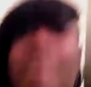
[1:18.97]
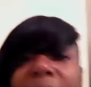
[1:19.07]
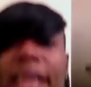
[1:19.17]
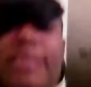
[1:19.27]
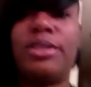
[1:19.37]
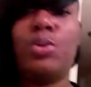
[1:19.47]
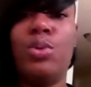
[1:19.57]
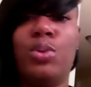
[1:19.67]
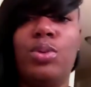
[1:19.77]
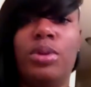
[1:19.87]
that's
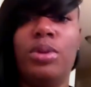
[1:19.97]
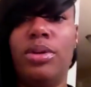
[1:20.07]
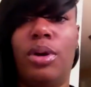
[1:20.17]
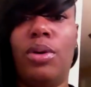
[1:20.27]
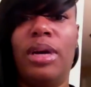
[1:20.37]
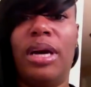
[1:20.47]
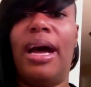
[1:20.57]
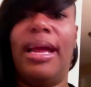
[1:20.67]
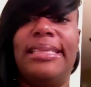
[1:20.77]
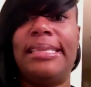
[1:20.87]
who, God
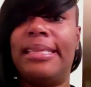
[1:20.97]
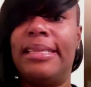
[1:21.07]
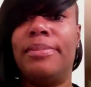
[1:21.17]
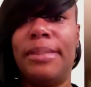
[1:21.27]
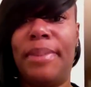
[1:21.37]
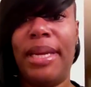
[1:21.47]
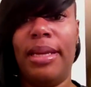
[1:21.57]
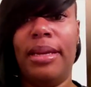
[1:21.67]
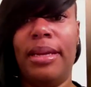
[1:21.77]
intended them to be.